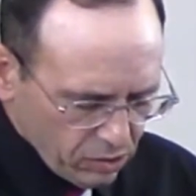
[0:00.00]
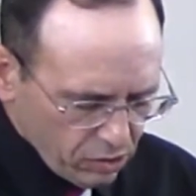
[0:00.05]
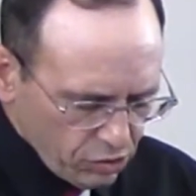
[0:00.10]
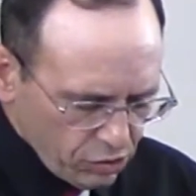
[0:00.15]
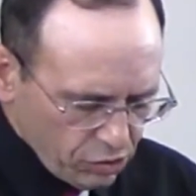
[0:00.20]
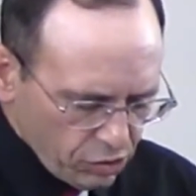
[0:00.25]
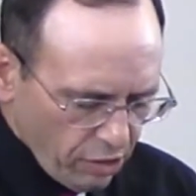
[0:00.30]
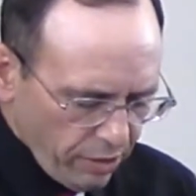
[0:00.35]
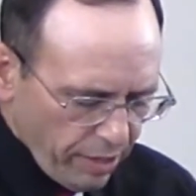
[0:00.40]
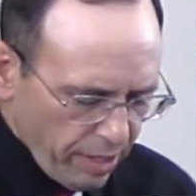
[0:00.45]

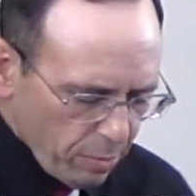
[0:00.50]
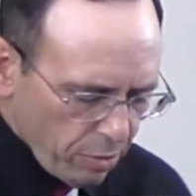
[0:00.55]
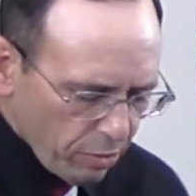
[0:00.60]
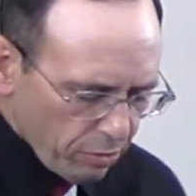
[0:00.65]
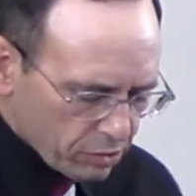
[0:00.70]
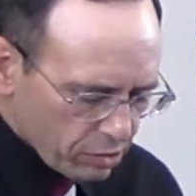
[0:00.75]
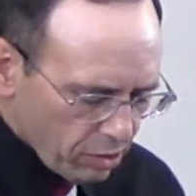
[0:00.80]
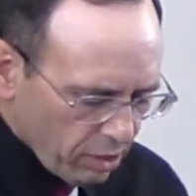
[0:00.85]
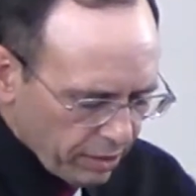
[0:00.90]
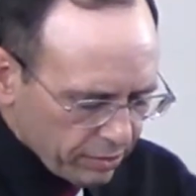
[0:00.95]
So he
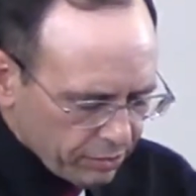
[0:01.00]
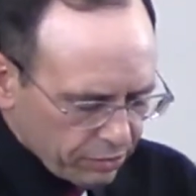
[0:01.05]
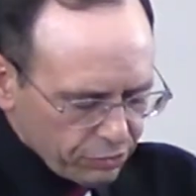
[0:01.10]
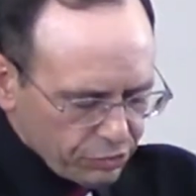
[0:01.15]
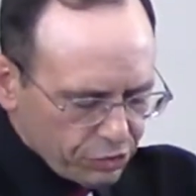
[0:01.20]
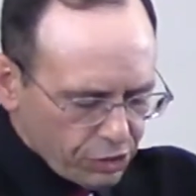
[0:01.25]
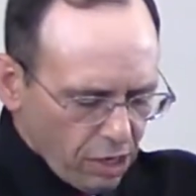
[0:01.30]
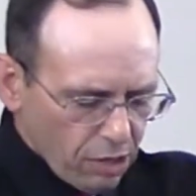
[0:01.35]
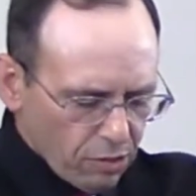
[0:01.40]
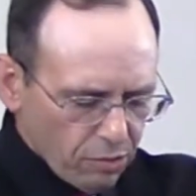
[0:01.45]
moves on to
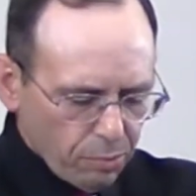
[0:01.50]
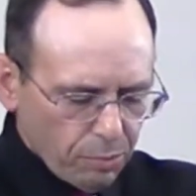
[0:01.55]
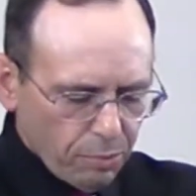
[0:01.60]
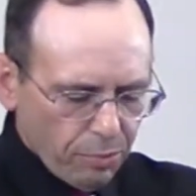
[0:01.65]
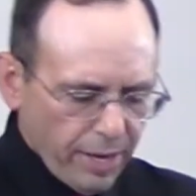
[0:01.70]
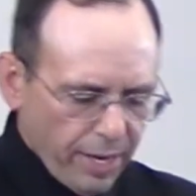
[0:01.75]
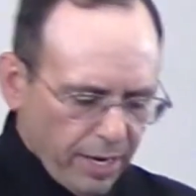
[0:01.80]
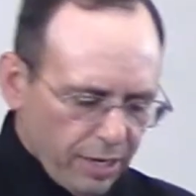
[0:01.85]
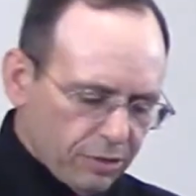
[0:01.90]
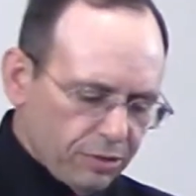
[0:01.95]
general
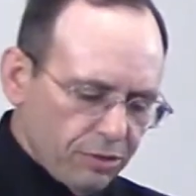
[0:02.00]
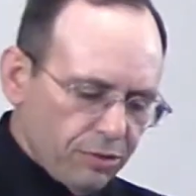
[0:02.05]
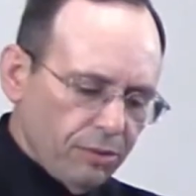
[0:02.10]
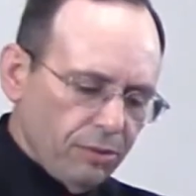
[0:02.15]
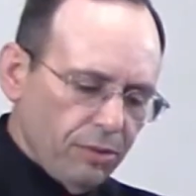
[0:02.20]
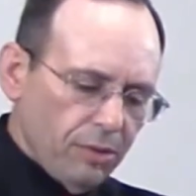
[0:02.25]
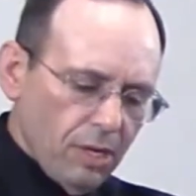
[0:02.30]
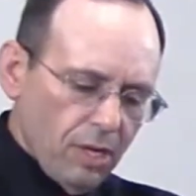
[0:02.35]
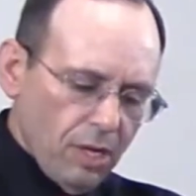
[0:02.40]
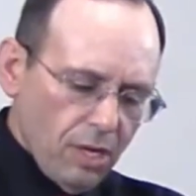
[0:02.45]
prayer
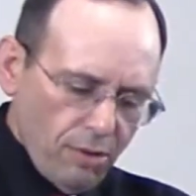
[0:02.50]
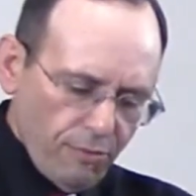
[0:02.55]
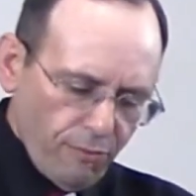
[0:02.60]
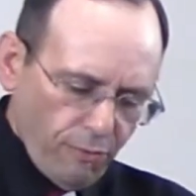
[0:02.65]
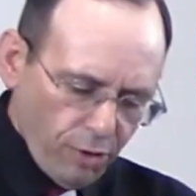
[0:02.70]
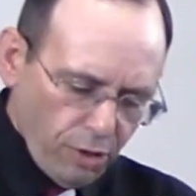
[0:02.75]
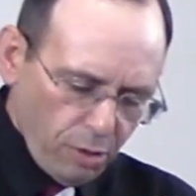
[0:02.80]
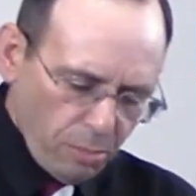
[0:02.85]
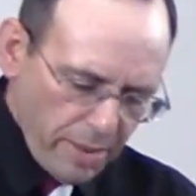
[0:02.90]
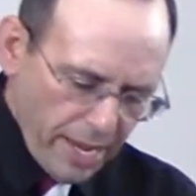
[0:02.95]

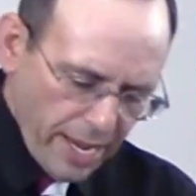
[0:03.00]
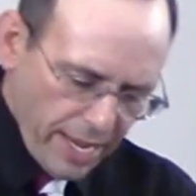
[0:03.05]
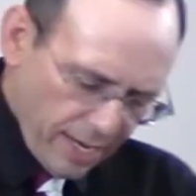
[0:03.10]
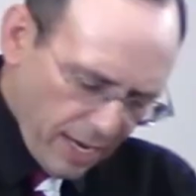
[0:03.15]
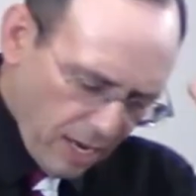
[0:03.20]
for the men.